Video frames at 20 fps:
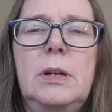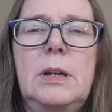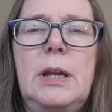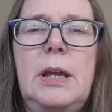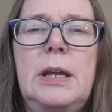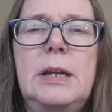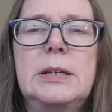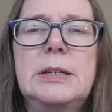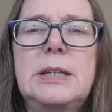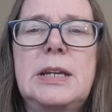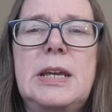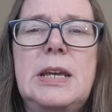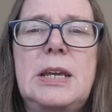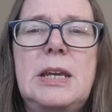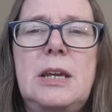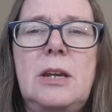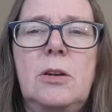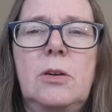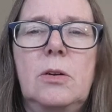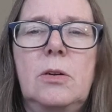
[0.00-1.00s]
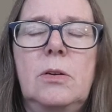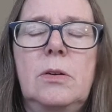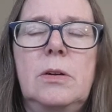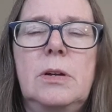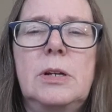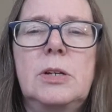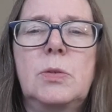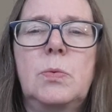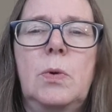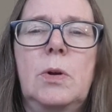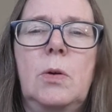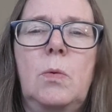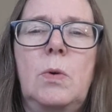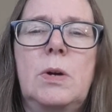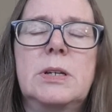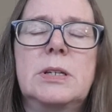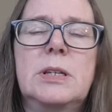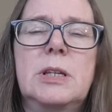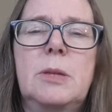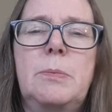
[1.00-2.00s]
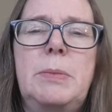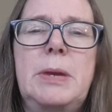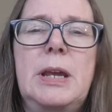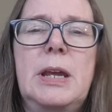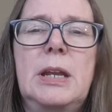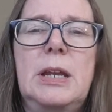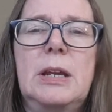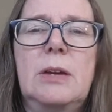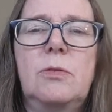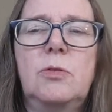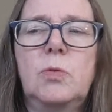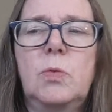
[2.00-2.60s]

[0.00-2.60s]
And here is where it was at the beginning of